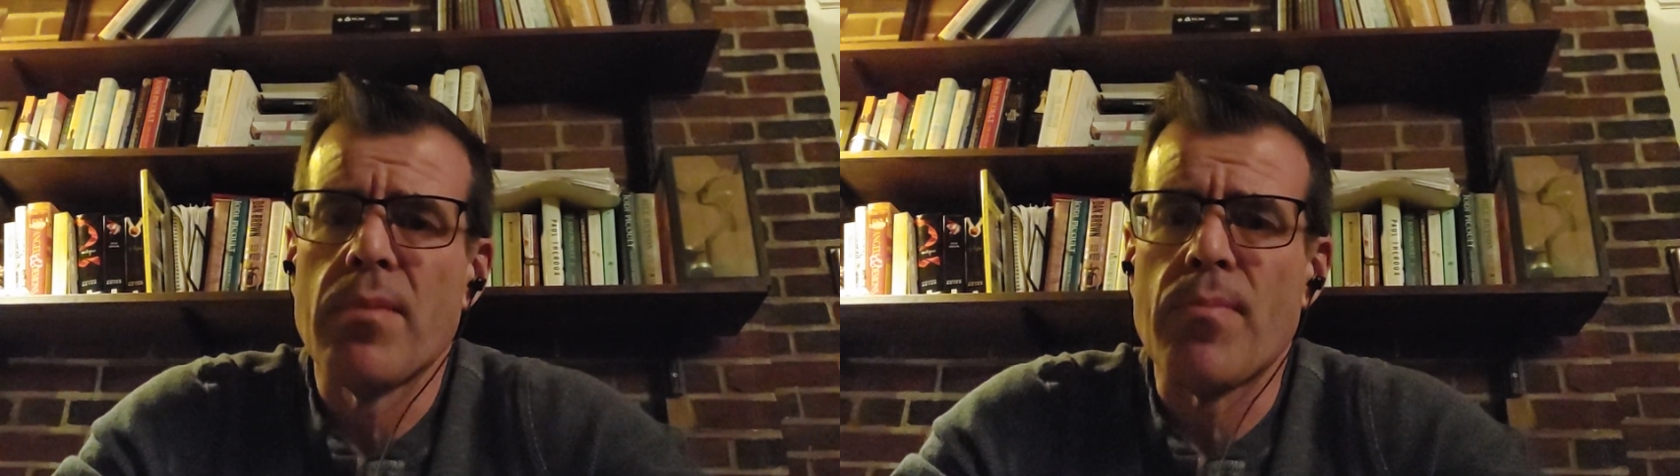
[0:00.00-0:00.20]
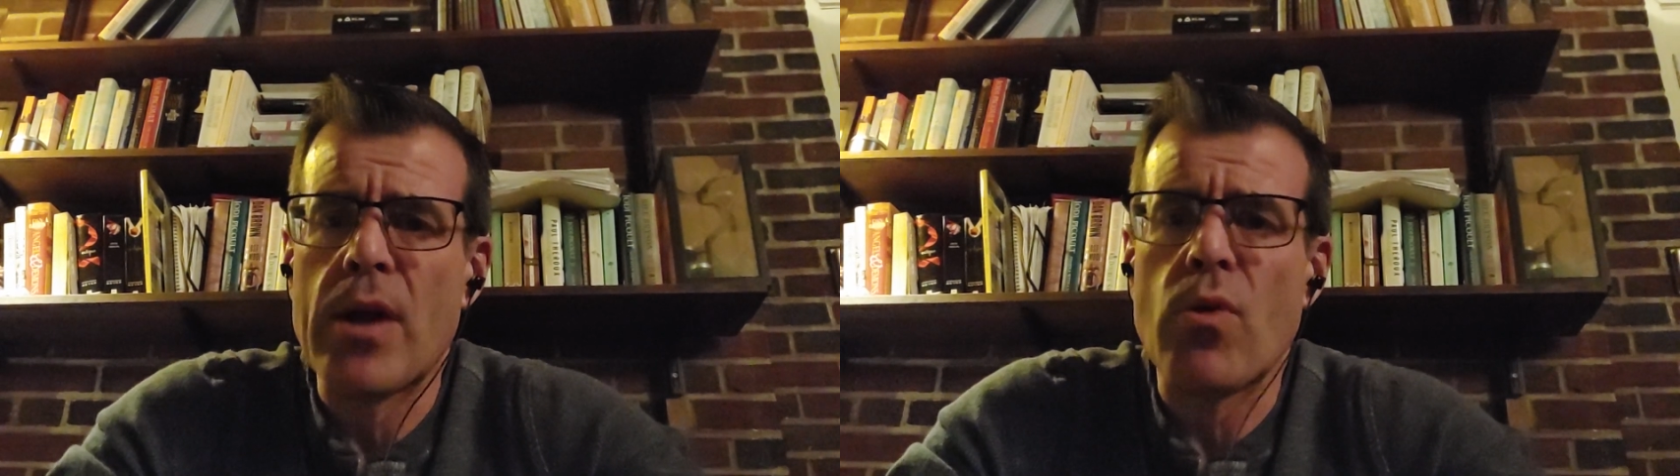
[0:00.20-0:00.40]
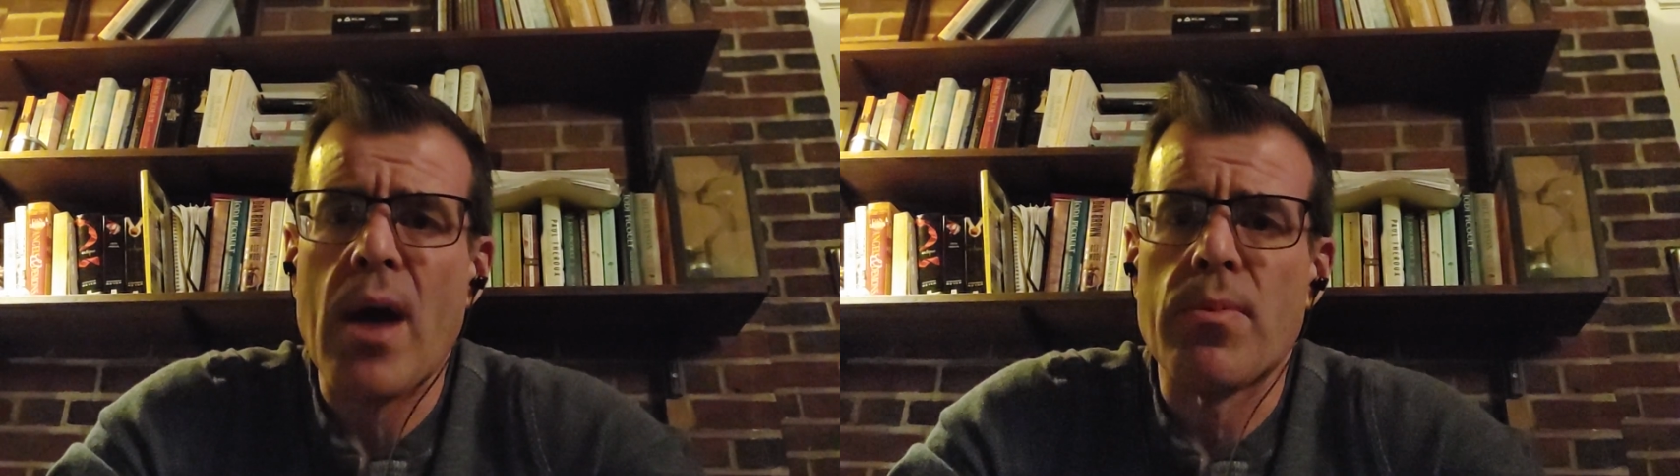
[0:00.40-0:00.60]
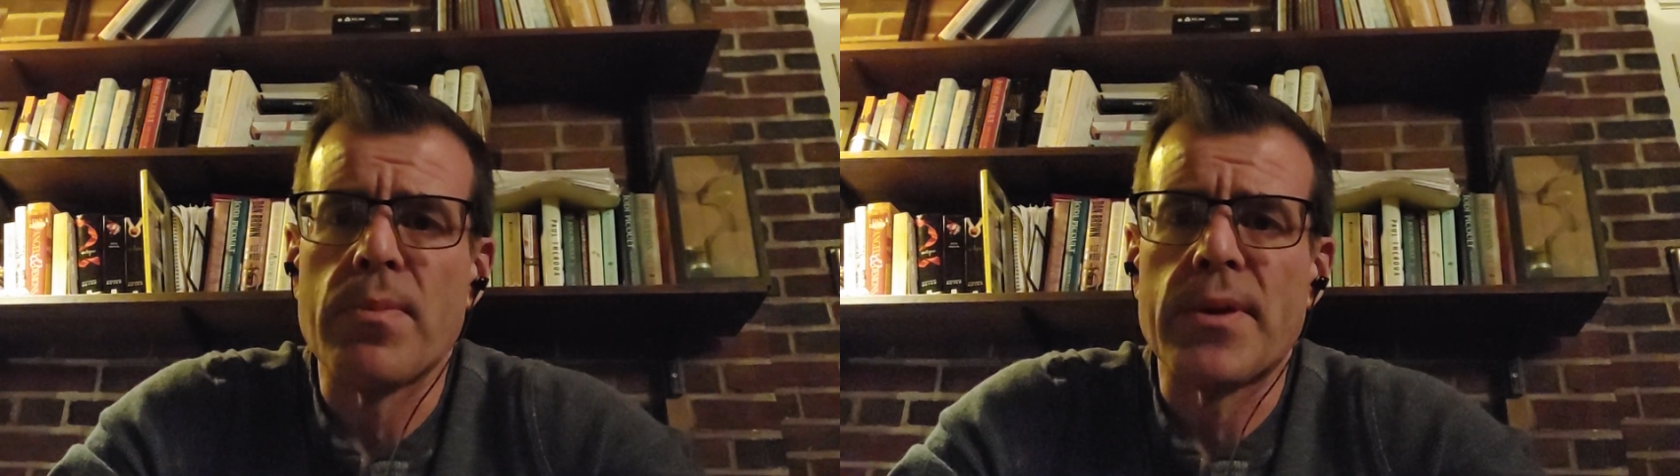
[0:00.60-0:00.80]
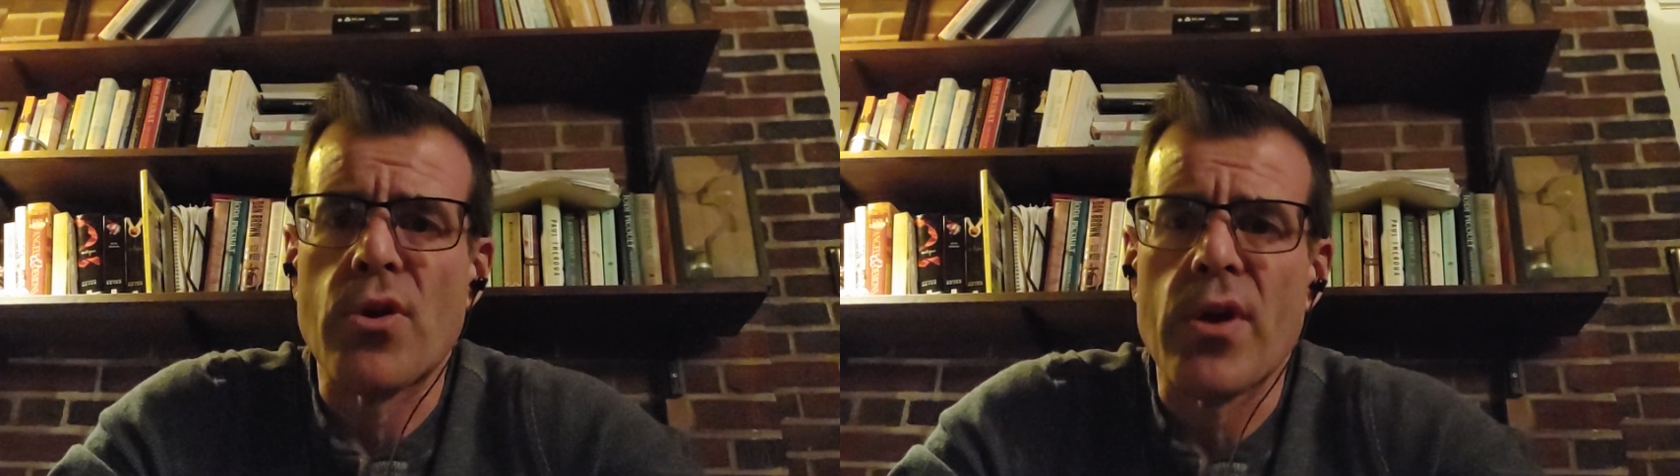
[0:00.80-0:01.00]

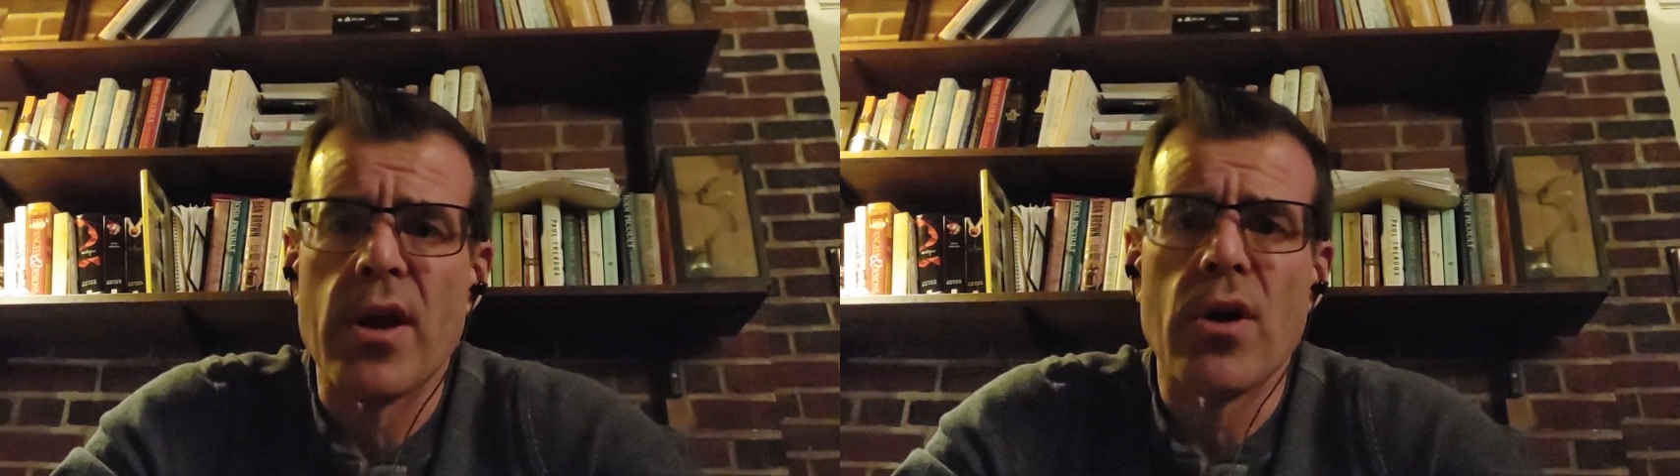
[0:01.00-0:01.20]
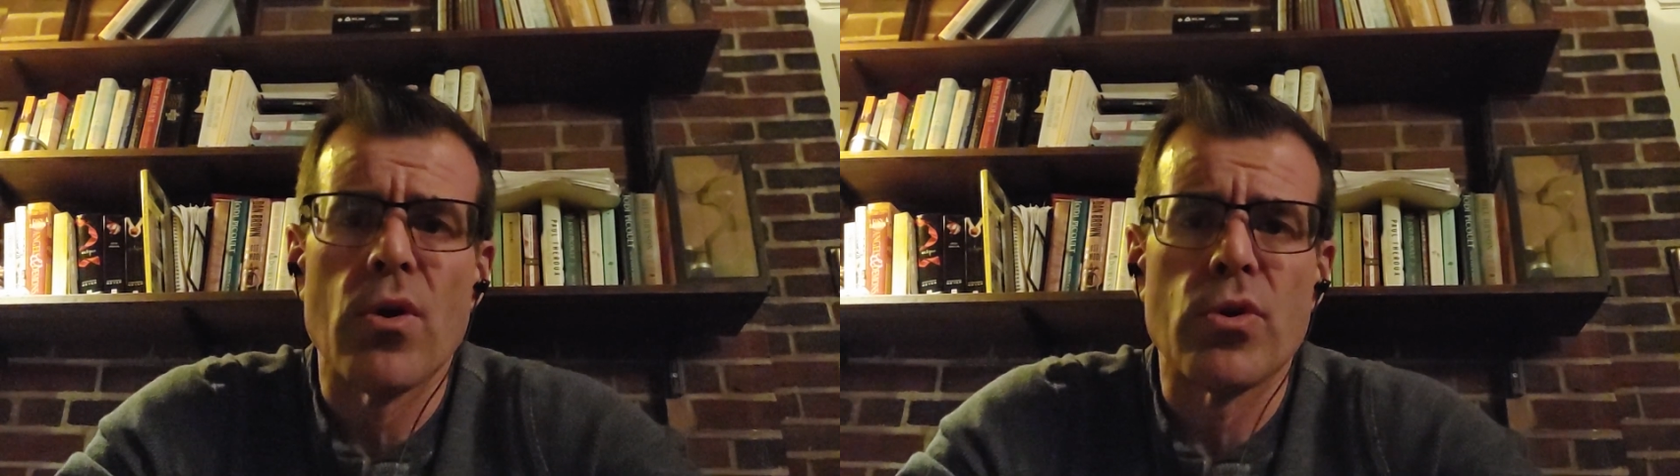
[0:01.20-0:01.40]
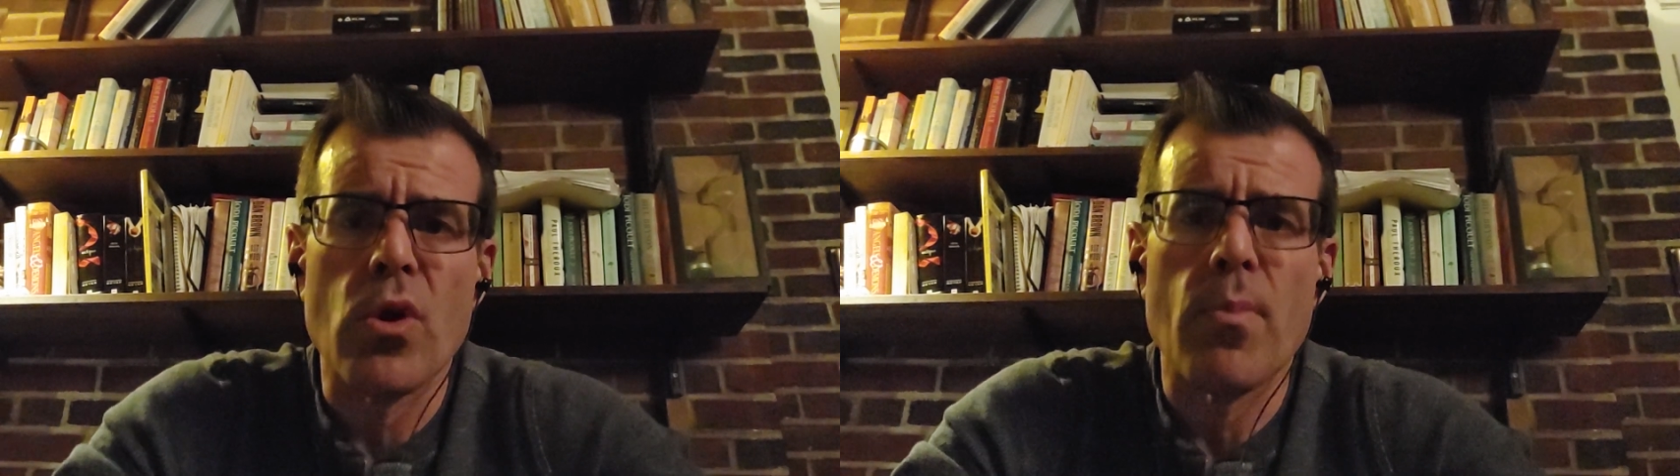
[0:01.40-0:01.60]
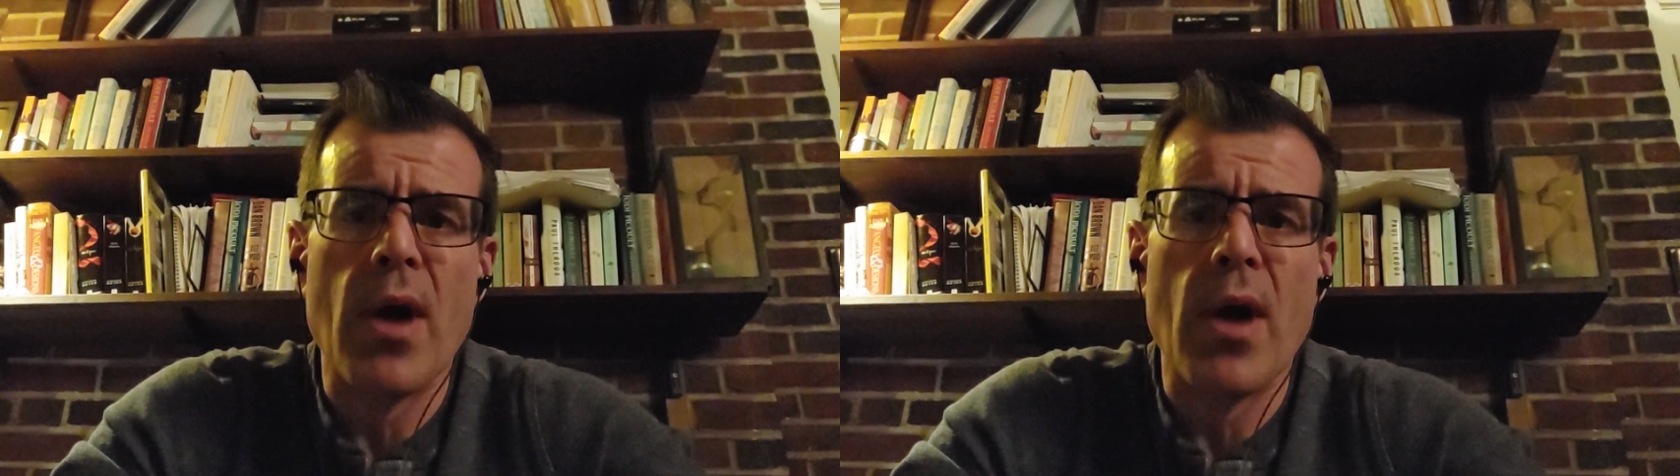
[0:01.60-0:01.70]
microalbuminuria or normal